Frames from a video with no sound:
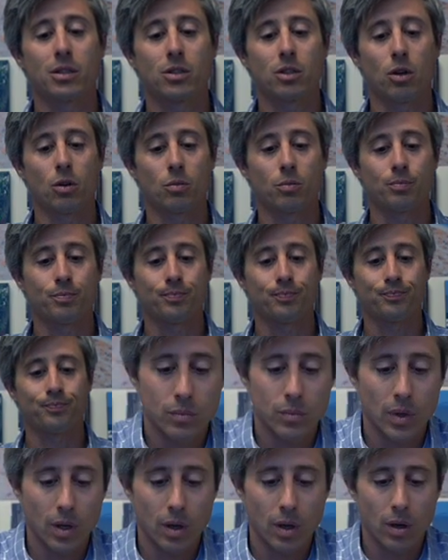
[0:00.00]
So
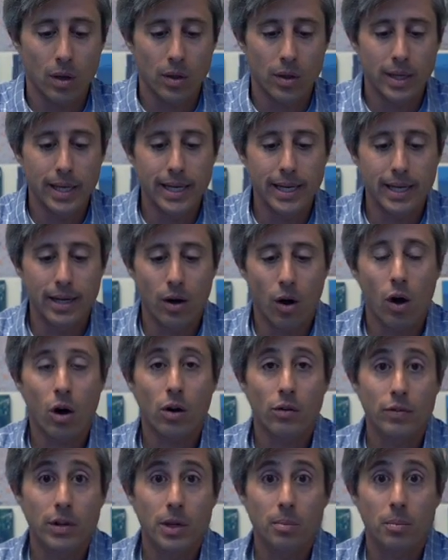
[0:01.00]
the
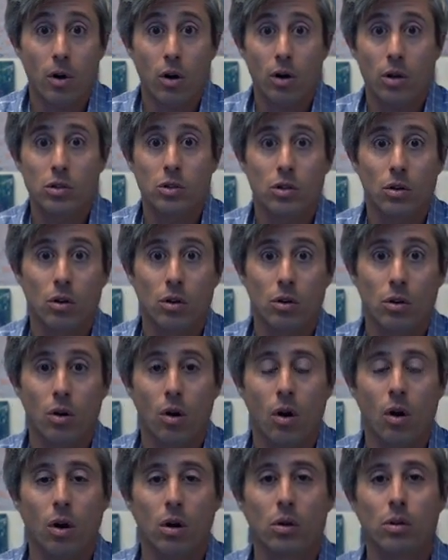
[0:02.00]
RV parks are
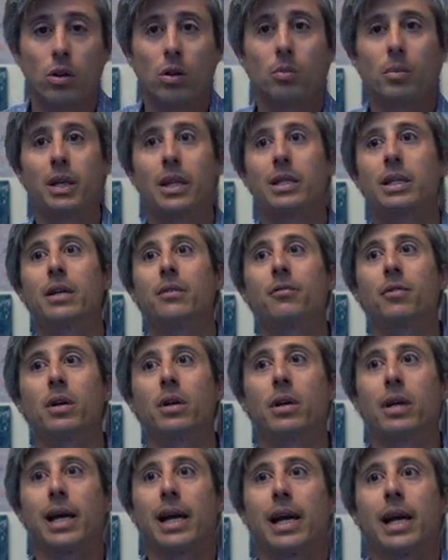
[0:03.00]
a little bit
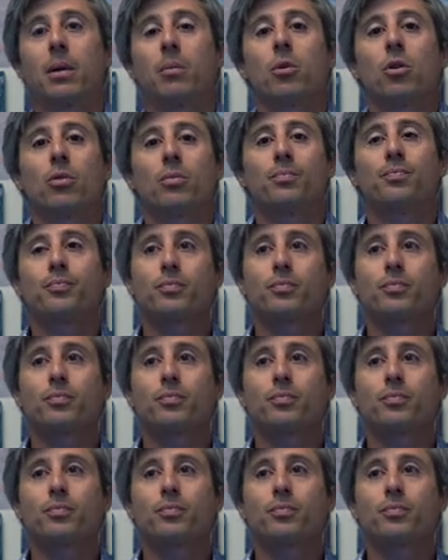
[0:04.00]
different animal.